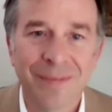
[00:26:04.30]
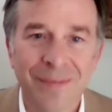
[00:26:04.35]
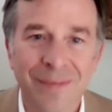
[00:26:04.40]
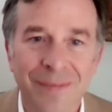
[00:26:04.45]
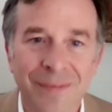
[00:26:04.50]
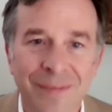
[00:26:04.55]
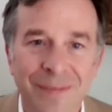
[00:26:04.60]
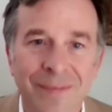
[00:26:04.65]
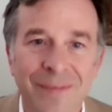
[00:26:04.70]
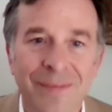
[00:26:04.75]

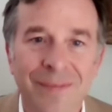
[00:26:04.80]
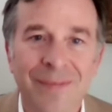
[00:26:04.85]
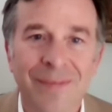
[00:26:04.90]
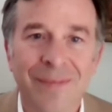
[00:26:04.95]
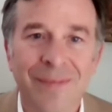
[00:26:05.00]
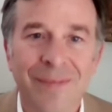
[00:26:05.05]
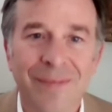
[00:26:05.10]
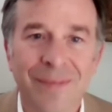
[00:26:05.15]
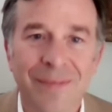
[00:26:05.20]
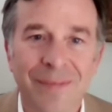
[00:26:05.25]

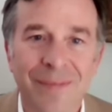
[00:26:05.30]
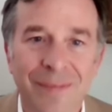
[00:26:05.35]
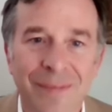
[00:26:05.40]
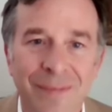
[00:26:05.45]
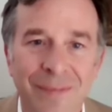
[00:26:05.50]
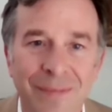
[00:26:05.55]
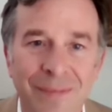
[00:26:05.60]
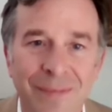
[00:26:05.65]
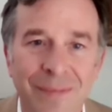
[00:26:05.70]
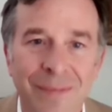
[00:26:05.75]

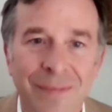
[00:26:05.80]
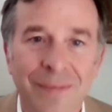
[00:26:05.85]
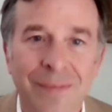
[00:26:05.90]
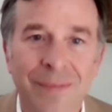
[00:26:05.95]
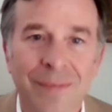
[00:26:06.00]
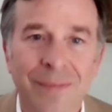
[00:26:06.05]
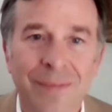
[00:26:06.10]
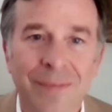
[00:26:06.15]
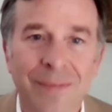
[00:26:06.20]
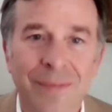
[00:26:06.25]

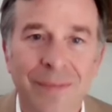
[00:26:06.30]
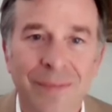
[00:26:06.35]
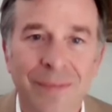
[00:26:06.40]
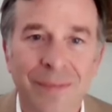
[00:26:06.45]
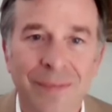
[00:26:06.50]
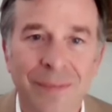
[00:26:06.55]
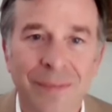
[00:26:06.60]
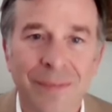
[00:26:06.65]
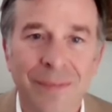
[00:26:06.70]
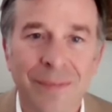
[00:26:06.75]

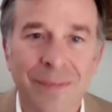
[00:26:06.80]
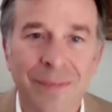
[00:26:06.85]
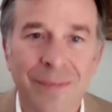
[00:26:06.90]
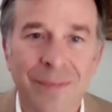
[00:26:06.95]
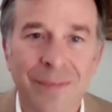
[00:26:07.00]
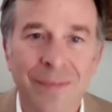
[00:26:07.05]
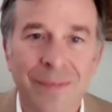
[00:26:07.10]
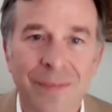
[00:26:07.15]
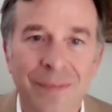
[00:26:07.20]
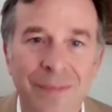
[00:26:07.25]

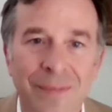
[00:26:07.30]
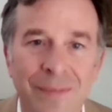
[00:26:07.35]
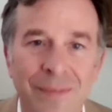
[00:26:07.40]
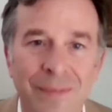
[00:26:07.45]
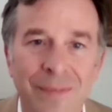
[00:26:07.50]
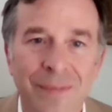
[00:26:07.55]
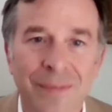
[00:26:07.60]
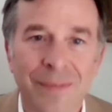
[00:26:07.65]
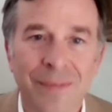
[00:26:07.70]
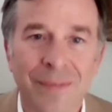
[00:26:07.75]

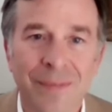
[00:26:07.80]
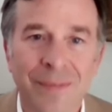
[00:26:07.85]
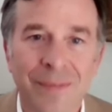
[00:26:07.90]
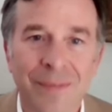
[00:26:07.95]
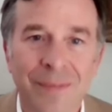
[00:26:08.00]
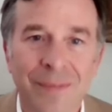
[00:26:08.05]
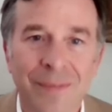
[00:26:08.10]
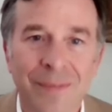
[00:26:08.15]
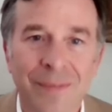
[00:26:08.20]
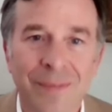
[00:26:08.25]

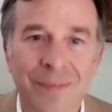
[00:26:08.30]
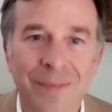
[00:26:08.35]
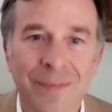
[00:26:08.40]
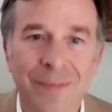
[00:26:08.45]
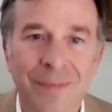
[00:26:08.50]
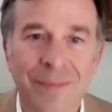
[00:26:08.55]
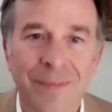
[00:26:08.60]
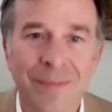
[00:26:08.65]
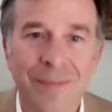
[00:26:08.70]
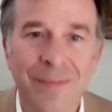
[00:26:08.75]

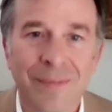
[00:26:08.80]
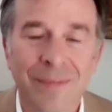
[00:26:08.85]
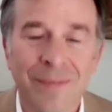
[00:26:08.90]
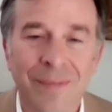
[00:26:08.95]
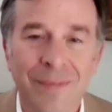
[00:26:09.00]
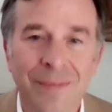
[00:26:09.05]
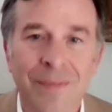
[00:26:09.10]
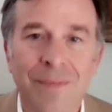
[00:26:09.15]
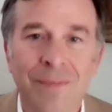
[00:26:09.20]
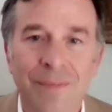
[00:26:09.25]

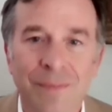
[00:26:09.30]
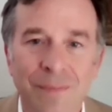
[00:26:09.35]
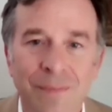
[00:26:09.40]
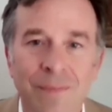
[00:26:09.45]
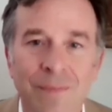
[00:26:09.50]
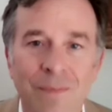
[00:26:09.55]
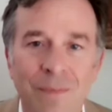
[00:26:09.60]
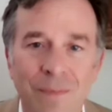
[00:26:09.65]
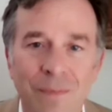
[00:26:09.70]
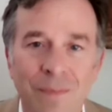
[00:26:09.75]

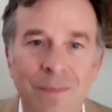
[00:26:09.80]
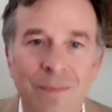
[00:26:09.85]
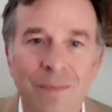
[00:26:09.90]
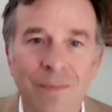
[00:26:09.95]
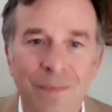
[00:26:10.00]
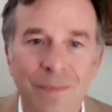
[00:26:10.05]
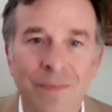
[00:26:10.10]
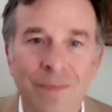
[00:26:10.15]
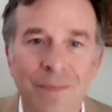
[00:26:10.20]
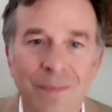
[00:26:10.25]

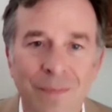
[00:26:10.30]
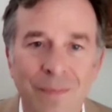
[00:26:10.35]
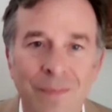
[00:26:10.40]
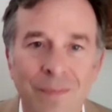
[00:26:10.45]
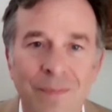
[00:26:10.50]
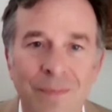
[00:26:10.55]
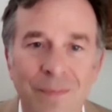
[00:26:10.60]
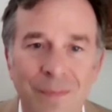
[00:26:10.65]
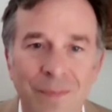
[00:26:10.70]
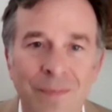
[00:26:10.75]

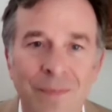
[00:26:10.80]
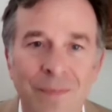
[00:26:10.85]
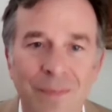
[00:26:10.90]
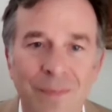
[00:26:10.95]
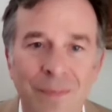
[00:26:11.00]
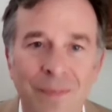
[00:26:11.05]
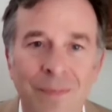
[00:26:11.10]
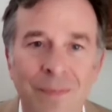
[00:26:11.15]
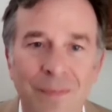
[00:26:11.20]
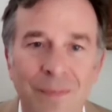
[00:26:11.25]

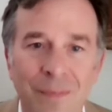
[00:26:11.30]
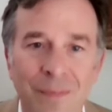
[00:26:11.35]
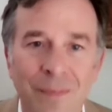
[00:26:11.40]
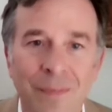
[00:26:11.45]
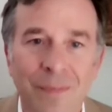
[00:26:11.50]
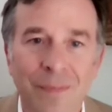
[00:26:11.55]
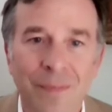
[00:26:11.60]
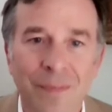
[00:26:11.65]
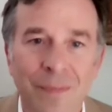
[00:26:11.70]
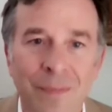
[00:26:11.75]

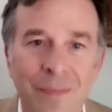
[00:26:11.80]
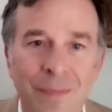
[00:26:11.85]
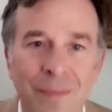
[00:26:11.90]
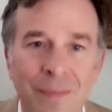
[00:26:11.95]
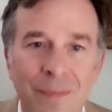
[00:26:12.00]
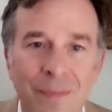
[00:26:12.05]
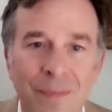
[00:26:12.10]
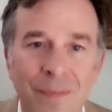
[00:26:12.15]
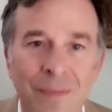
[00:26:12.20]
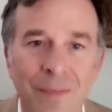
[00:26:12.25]
(silent)